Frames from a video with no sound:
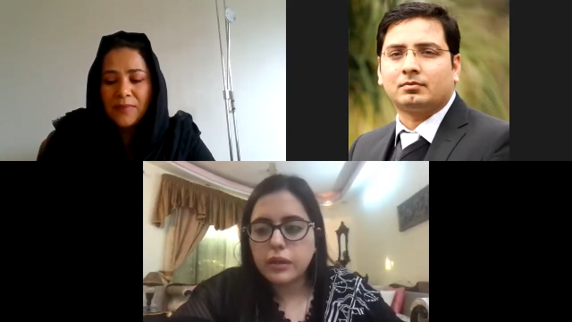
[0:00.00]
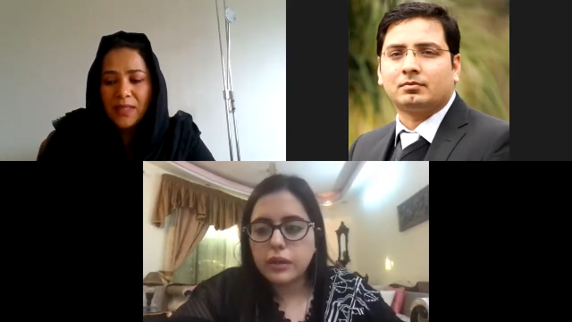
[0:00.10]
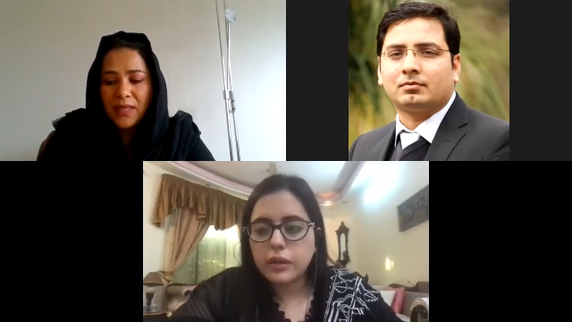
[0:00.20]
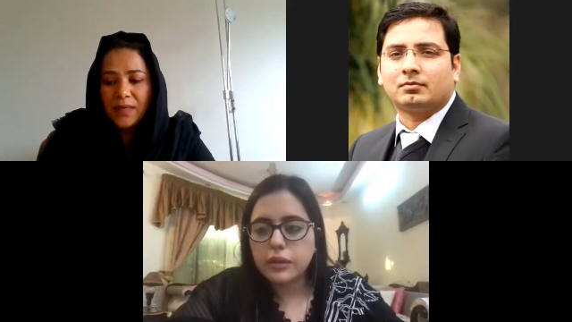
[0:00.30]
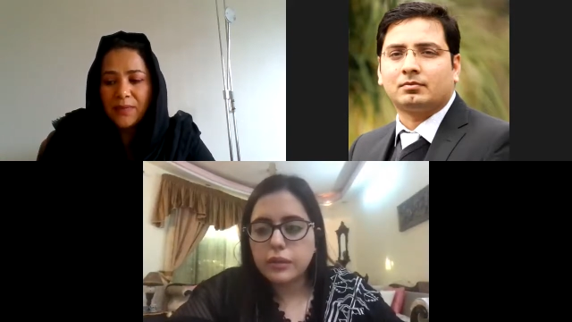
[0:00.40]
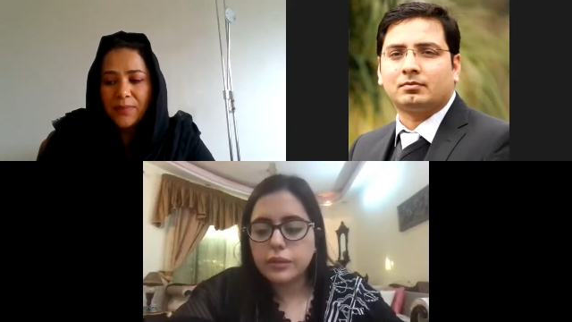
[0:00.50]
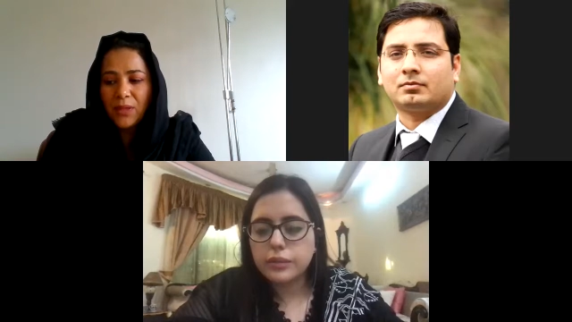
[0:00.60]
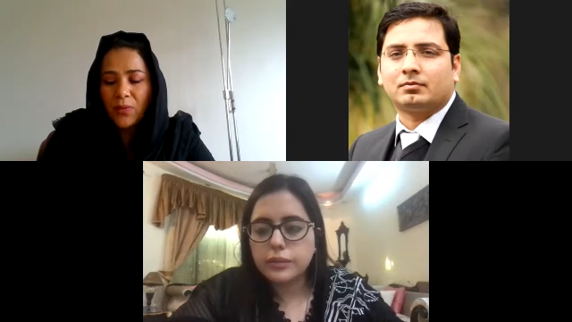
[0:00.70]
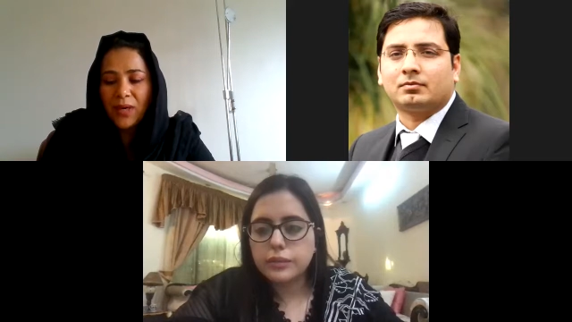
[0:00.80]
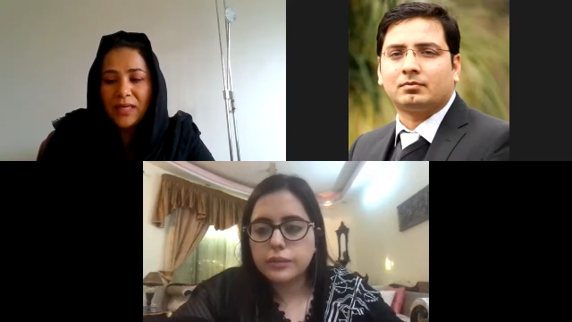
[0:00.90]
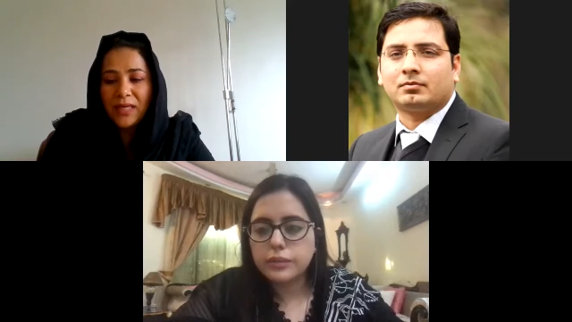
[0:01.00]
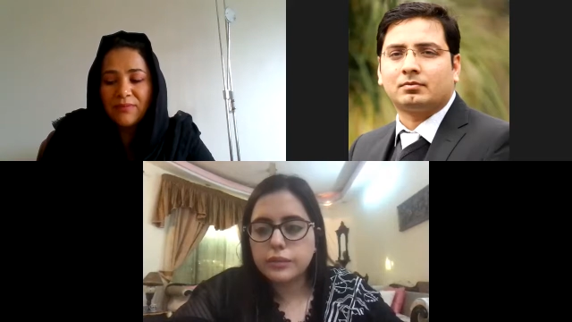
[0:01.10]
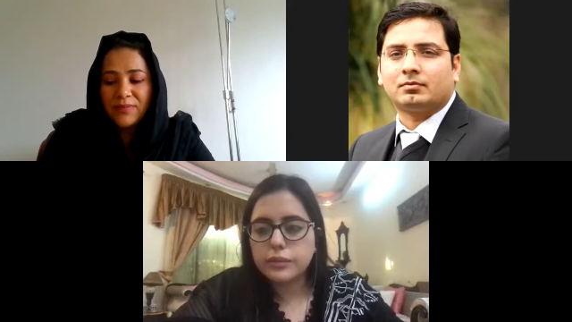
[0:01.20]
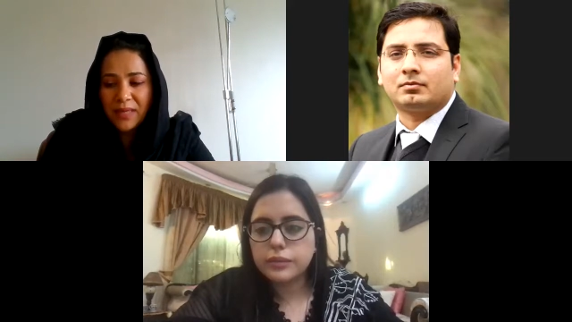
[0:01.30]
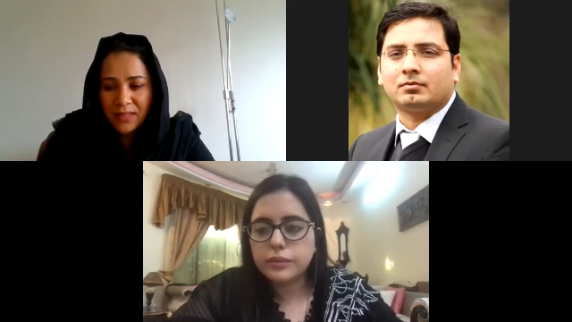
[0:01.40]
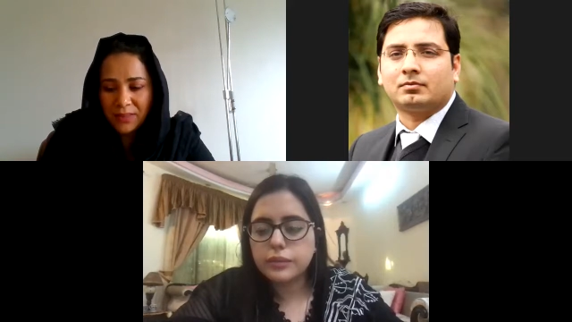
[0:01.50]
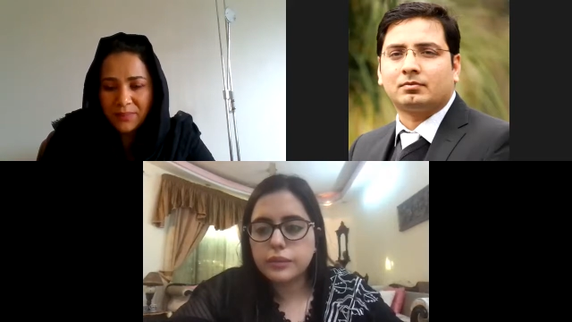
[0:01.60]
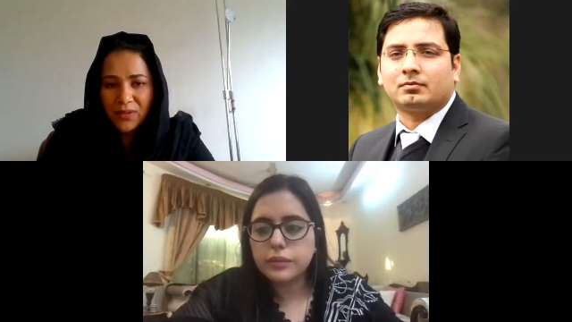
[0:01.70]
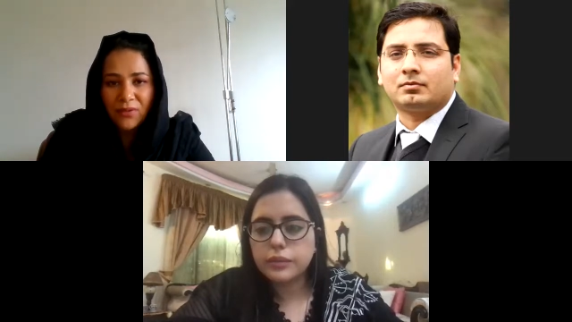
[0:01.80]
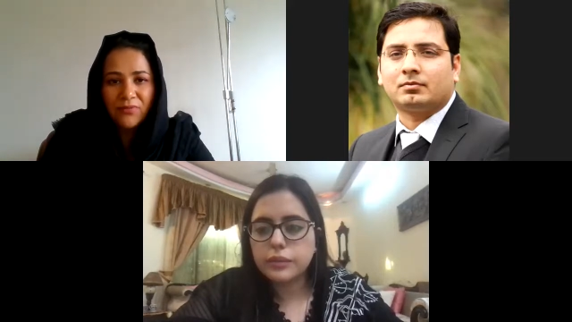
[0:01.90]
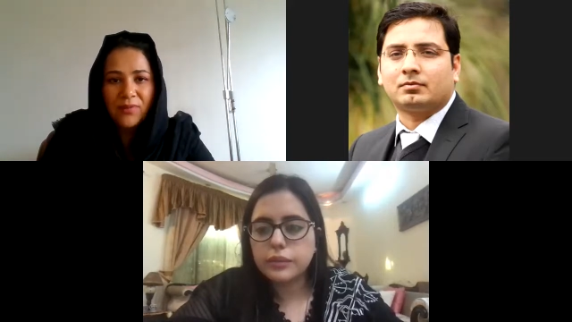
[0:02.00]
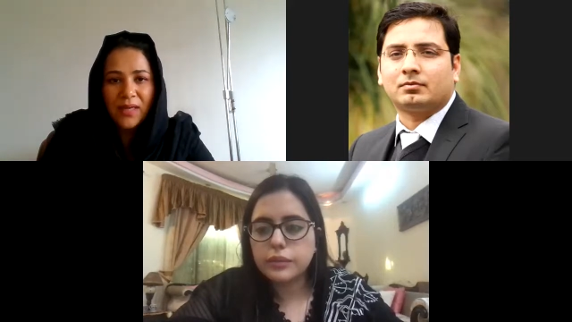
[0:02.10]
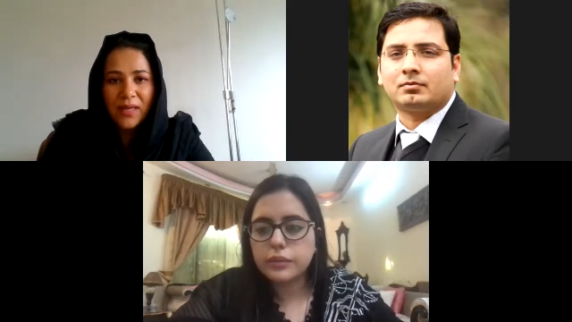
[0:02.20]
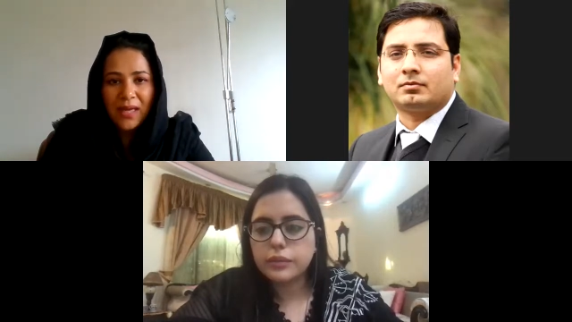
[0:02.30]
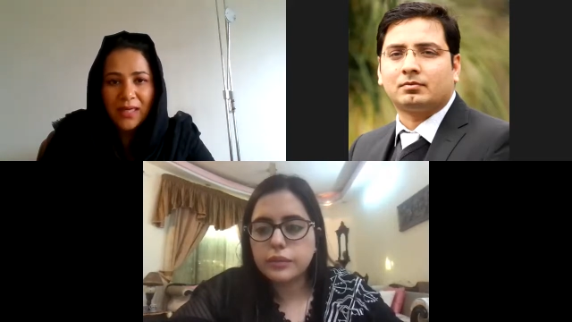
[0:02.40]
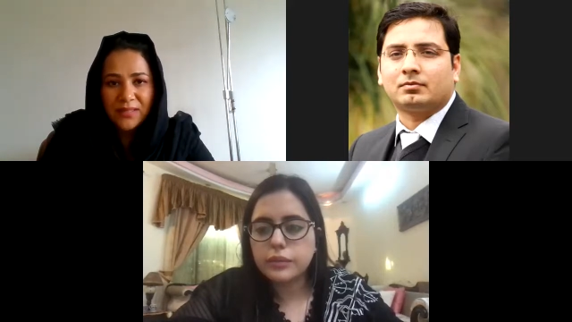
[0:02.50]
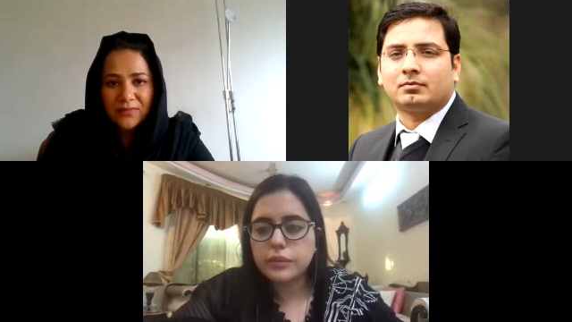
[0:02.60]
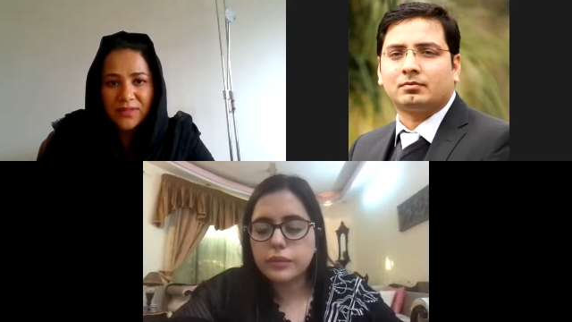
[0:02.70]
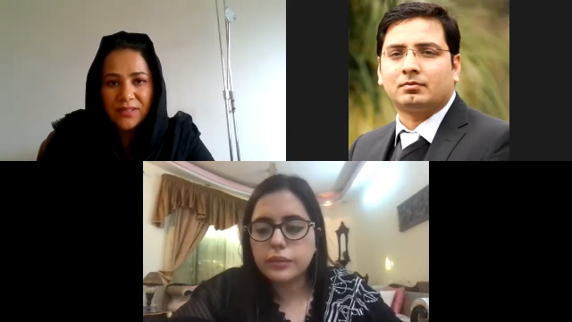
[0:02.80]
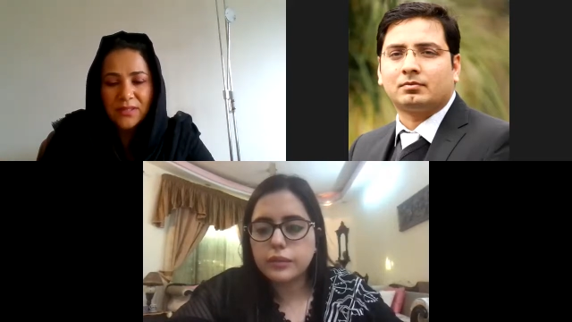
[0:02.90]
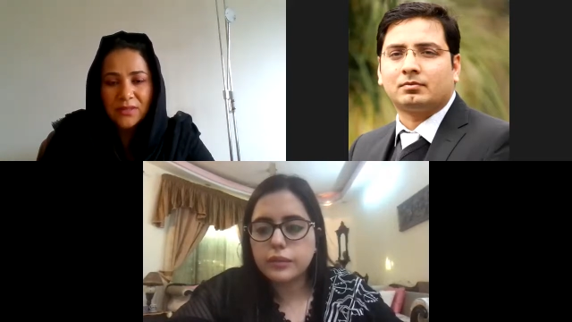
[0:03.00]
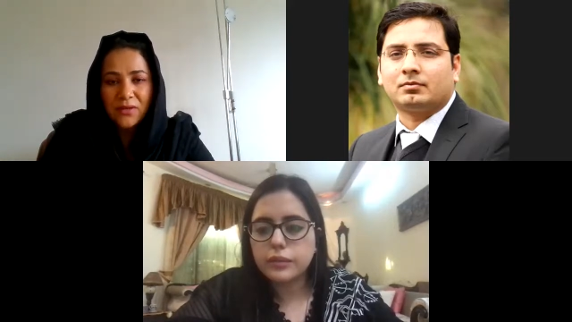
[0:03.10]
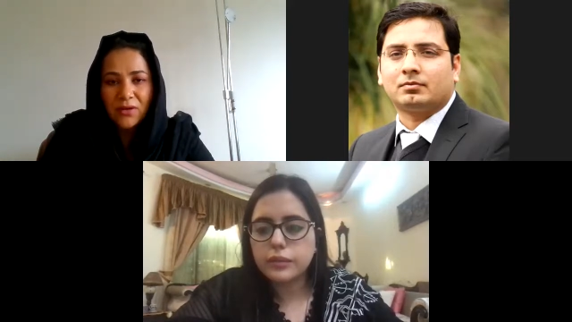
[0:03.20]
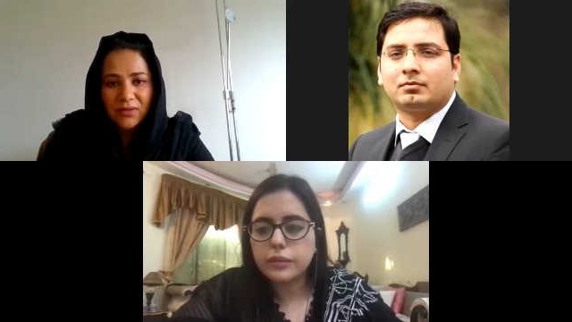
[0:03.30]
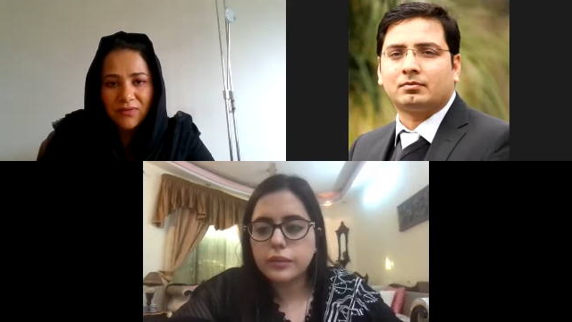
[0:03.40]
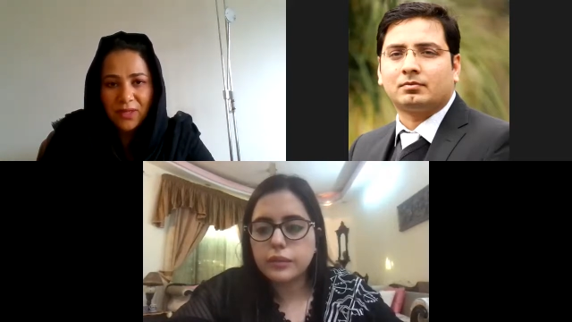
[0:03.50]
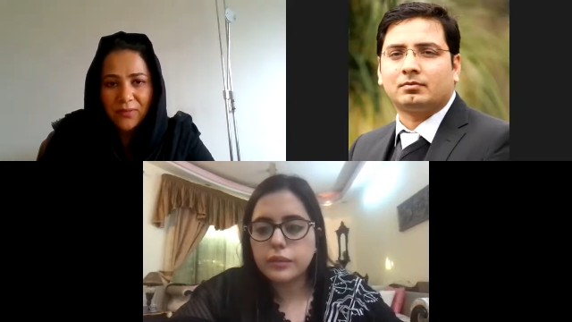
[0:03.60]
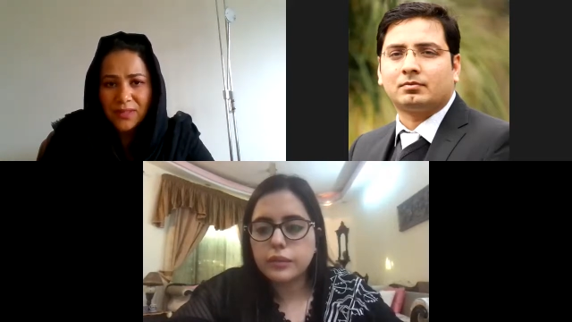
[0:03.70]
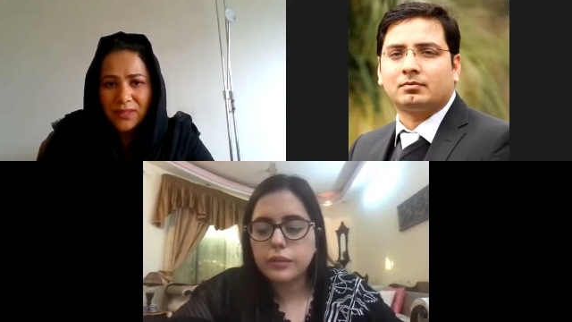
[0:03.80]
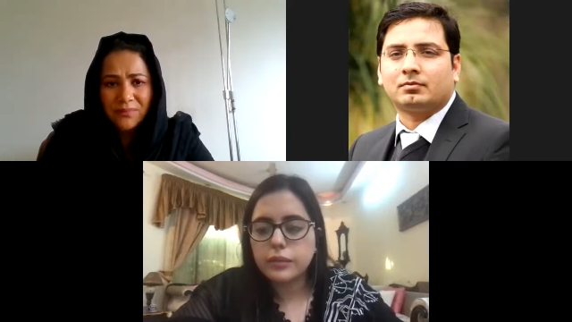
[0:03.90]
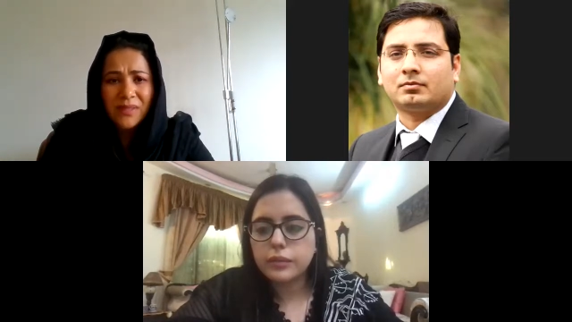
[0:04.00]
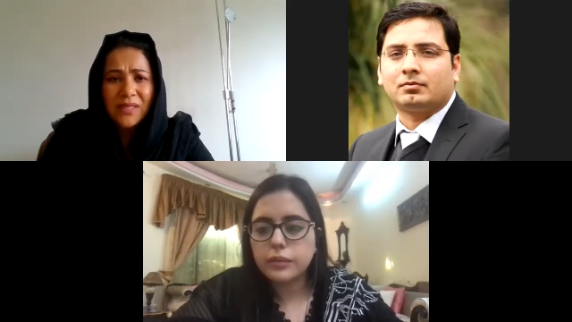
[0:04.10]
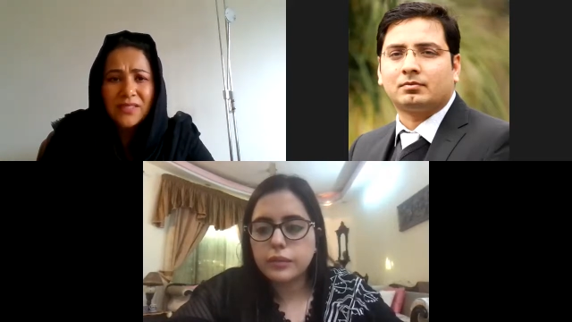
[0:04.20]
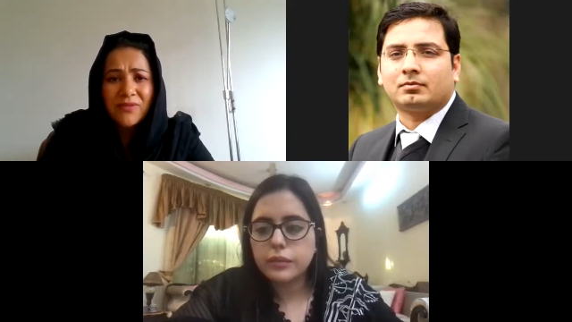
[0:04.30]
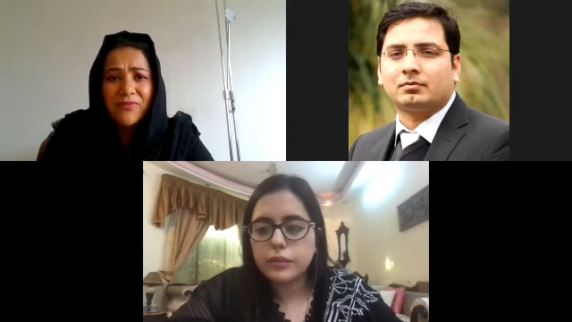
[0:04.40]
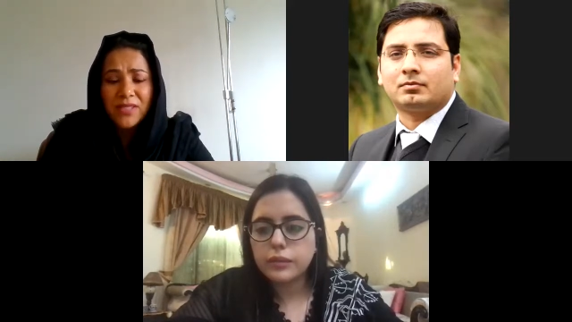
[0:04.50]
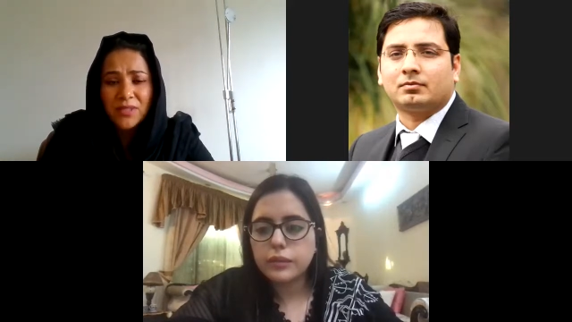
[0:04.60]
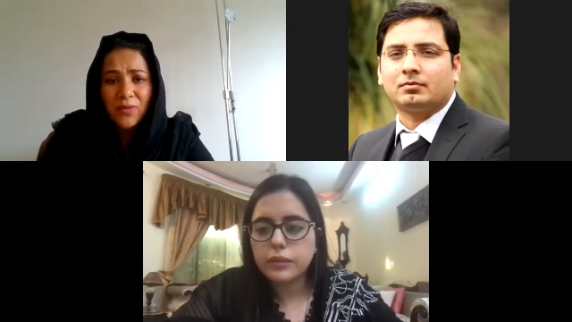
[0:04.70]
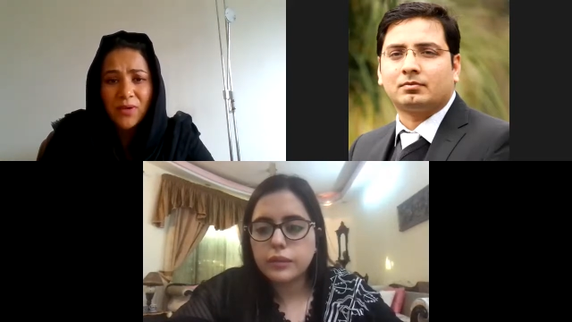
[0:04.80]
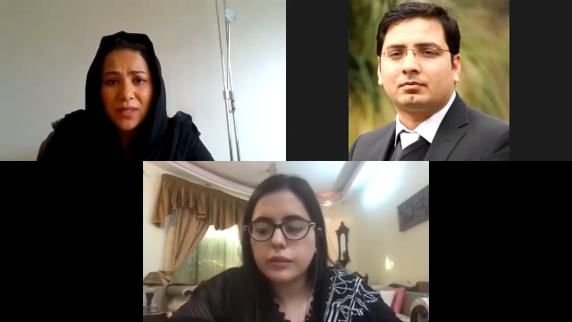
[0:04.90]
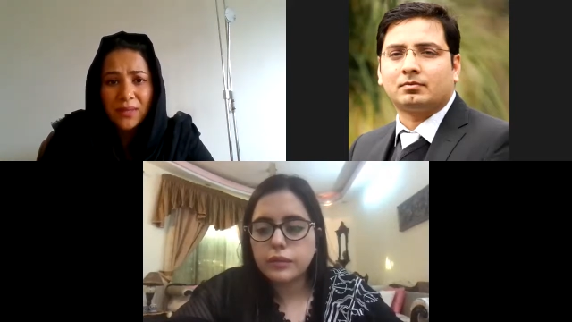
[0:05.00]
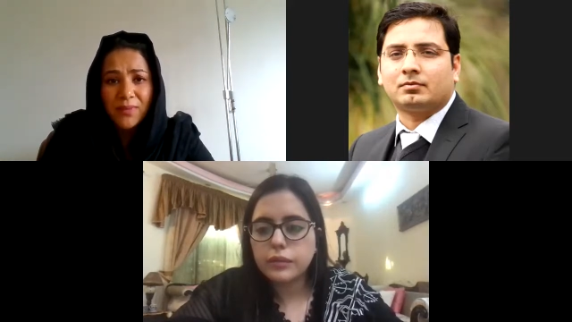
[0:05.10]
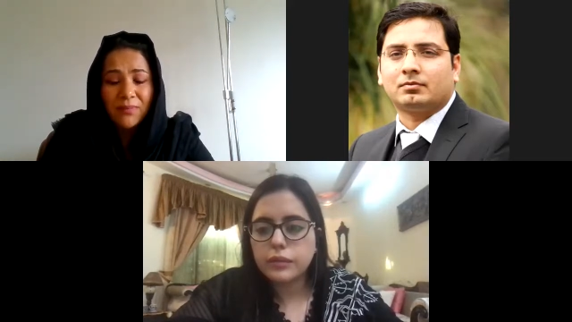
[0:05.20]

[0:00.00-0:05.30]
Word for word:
Speaker 1: um, while a number of uh, activists got evacuated, but that's a very small number,